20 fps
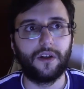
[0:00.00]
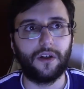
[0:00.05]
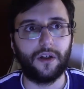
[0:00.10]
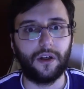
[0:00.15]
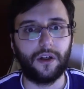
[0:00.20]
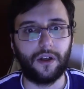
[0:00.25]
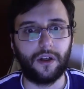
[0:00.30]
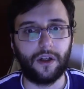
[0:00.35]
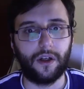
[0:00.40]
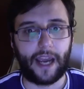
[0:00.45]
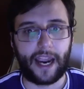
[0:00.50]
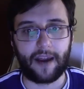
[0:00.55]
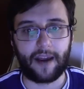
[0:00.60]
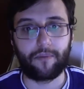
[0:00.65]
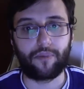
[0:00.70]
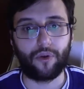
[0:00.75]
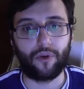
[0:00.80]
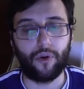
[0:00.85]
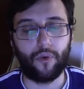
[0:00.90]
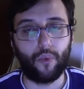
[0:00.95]

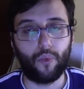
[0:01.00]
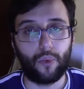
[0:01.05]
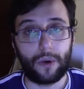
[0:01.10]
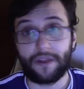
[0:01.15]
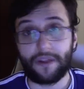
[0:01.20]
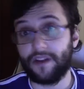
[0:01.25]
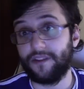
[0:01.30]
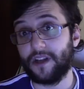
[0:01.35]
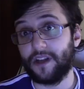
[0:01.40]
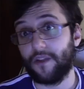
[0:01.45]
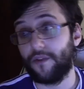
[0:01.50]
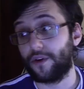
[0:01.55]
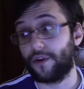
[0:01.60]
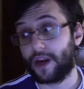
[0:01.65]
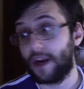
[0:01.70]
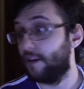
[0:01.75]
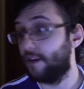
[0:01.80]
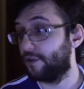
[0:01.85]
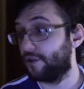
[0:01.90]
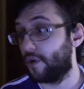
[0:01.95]
April with another
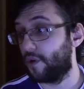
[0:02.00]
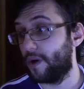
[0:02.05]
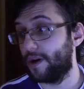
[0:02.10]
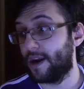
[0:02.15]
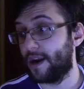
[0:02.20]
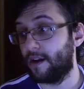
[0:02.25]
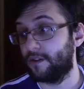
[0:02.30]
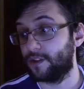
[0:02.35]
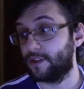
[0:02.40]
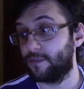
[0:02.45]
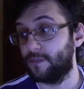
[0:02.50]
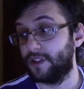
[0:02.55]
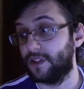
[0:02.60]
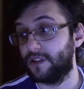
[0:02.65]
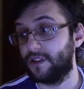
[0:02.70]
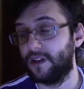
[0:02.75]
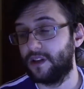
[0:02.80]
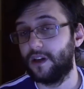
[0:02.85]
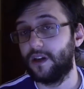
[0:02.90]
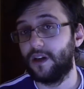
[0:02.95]
character
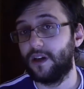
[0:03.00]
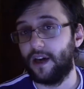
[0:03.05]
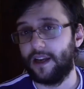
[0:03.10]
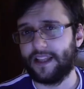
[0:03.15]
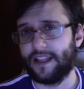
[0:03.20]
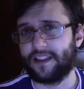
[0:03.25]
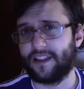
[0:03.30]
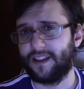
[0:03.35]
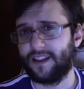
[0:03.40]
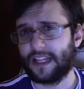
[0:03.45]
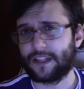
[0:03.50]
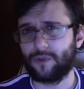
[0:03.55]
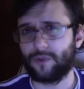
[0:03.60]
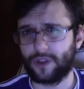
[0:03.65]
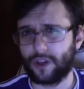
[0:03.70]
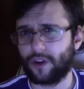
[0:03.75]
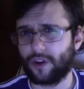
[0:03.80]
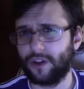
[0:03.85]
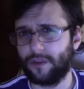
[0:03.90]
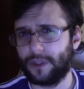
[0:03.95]
announcement. And I think that's what
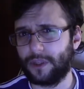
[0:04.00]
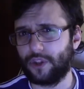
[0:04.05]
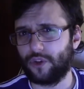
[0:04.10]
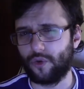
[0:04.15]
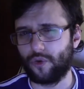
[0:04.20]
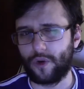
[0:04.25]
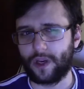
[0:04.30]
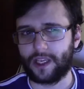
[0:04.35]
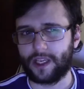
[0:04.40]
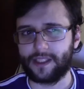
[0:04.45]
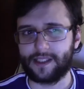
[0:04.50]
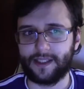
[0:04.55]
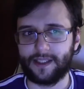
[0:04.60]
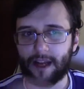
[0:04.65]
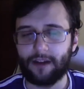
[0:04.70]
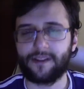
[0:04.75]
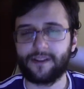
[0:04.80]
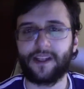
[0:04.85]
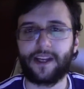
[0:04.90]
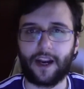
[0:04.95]
they're going to be doing, is
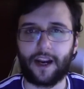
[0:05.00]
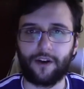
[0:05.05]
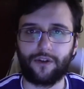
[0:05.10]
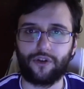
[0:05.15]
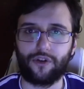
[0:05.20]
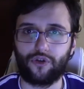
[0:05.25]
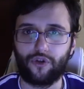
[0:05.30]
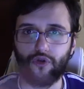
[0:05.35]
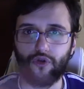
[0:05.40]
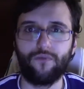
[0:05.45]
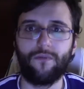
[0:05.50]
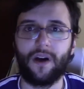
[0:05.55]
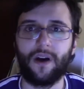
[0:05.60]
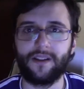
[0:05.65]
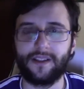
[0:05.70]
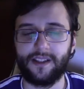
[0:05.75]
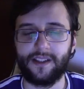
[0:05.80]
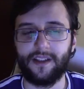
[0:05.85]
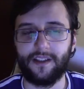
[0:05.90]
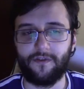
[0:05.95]
announce a character 2
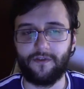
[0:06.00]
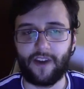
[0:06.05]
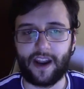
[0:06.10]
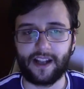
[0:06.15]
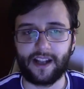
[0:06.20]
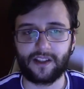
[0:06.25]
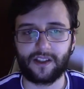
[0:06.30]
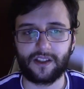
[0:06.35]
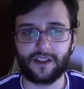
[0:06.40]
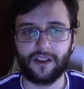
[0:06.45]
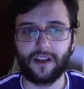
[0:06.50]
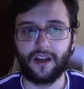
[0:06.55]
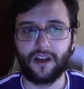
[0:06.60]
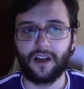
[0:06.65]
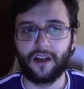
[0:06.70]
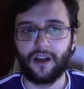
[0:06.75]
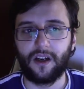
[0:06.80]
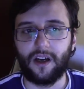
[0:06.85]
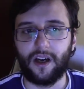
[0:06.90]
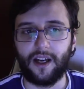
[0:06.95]
months in advance,
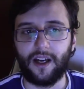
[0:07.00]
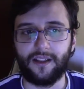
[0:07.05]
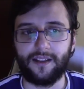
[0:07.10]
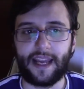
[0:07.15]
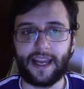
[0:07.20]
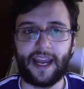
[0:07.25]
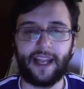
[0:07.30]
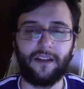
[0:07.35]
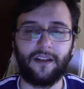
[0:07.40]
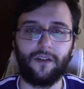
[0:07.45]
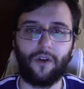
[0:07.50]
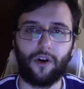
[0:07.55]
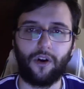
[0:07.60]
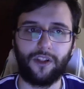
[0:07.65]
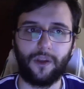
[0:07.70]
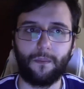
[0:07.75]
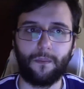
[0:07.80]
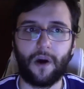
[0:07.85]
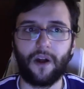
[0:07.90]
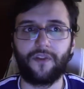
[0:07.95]
and then on
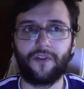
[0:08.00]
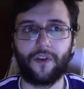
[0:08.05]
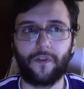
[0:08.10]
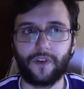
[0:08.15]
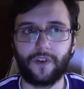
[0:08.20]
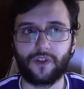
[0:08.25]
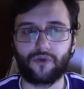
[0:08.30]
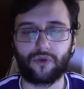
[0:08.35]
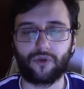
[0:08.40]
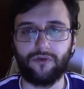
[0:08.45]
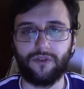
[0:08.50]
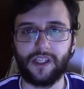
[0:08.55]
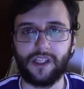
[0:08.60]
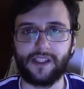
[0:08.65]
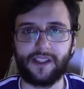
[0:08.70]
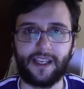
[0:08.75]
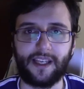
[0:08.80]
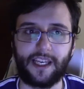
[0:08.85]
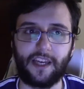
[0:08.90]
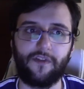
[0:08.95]
the month of its release
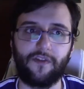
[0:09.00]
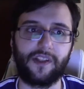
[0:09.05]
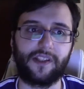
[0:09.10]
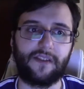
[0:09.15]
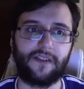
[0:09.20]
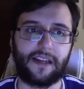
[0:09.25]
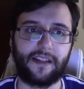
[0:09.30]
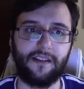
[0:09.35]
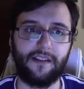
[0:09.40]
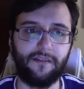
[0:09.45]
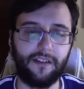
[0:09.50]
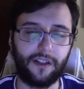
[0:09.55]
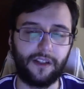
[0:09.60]
they give us like in